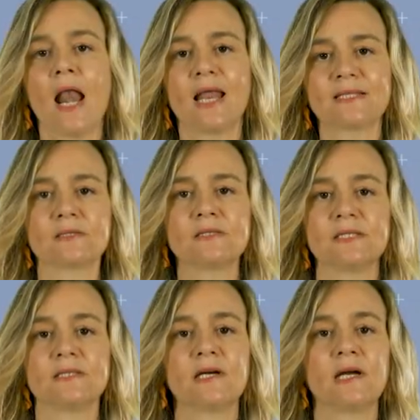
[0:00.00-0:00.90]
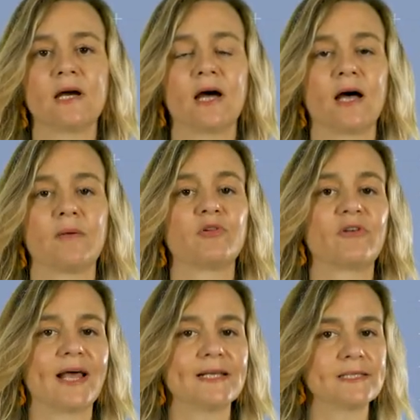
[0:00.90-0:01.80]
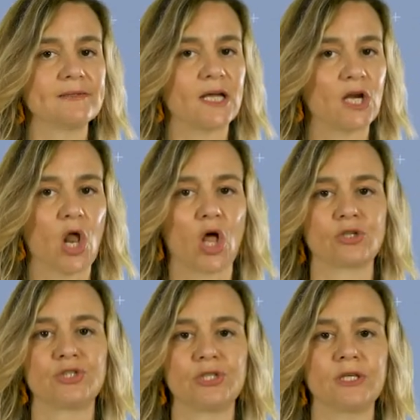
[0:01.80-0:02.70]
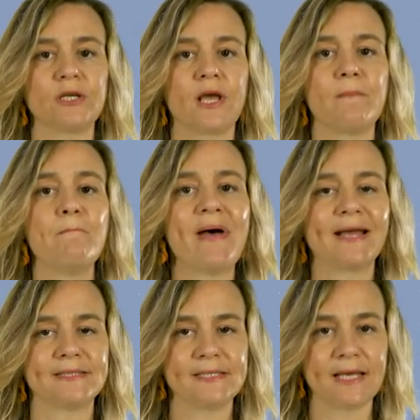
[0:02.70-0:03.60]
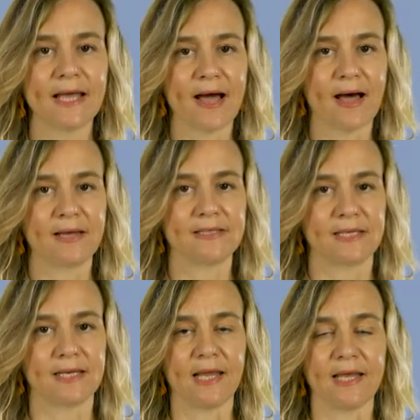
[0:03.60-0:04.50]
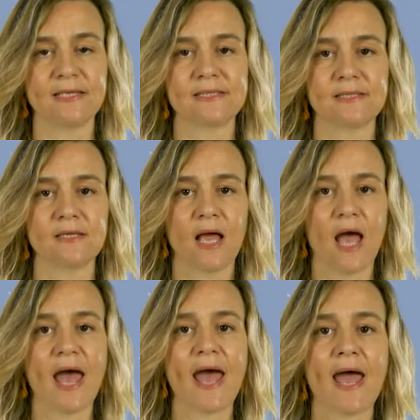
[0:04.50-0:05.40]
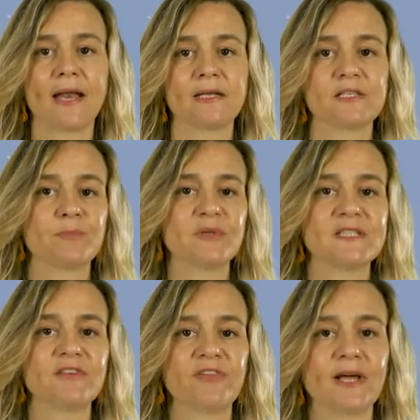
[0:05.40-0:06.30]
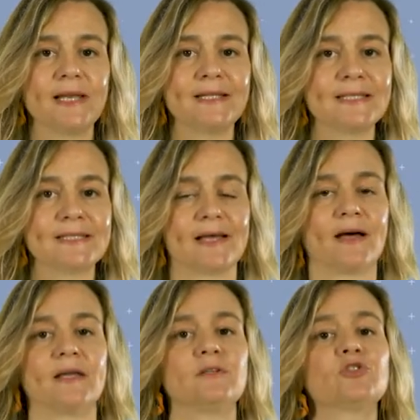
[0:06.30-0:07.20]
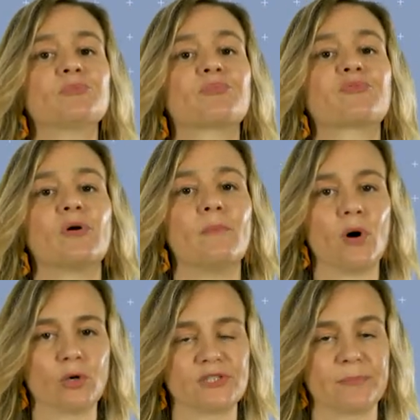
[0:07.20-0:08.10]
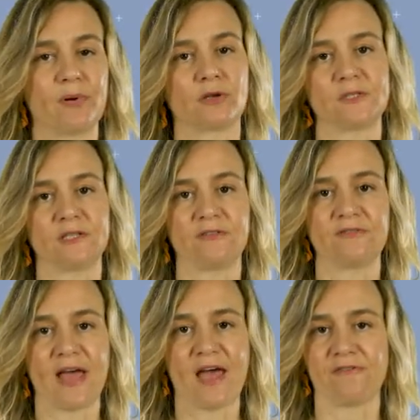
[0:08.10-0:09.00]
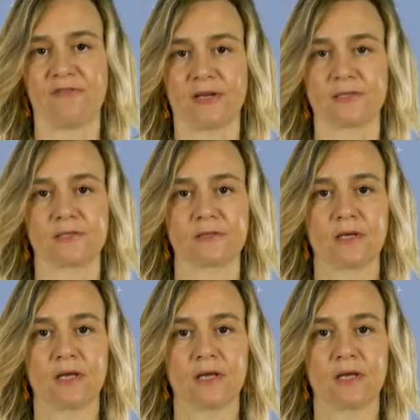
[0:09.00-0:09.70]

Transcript: Let's consider a moralizing technology, embedding A I techniques, and specifically designed to promote a positive effect.